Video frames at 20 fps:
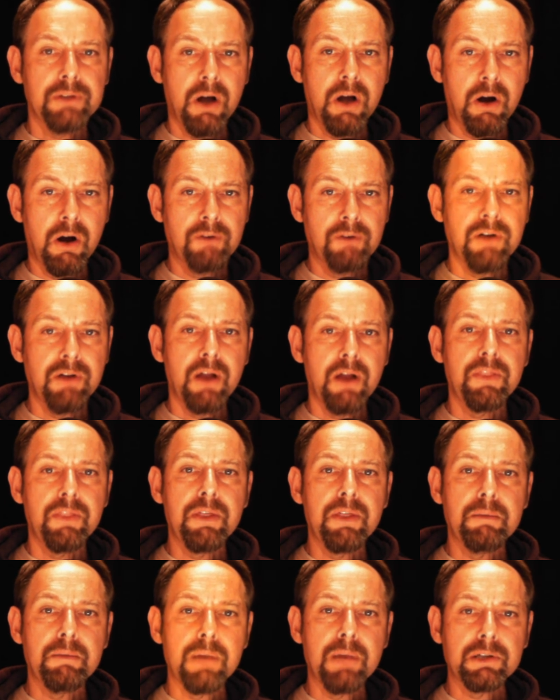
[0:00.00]
of
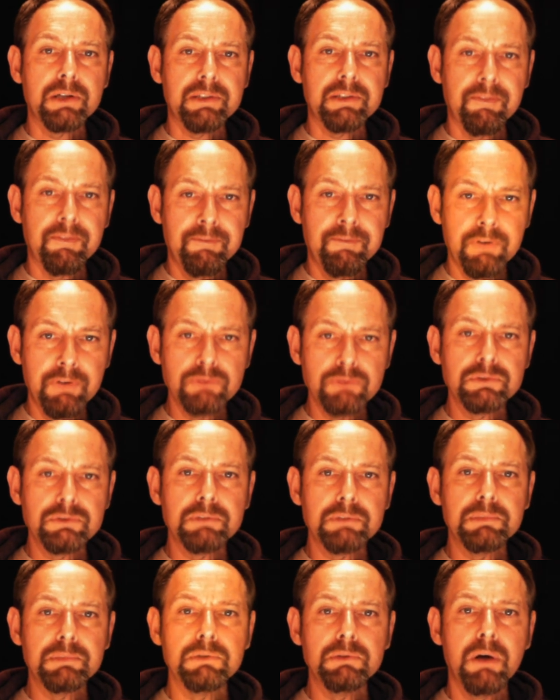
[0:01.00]
the most
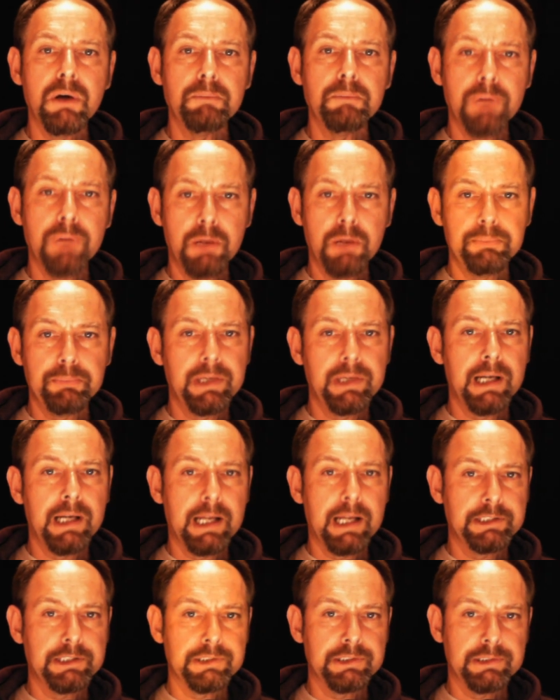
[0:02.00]
vulnerable
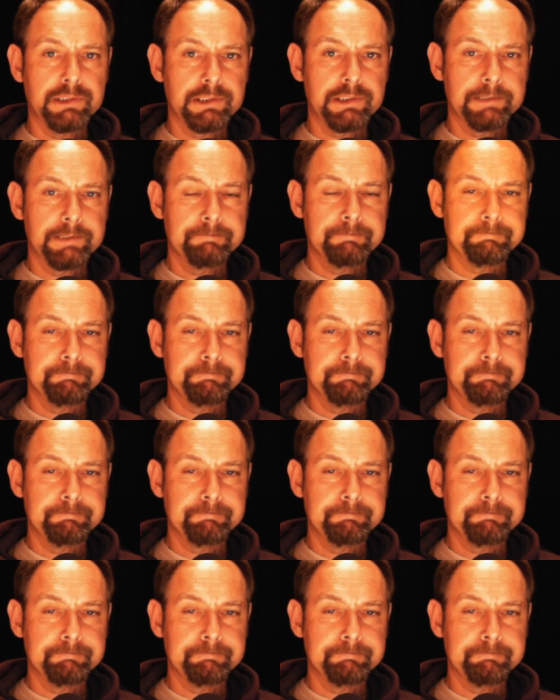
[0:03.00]
populations.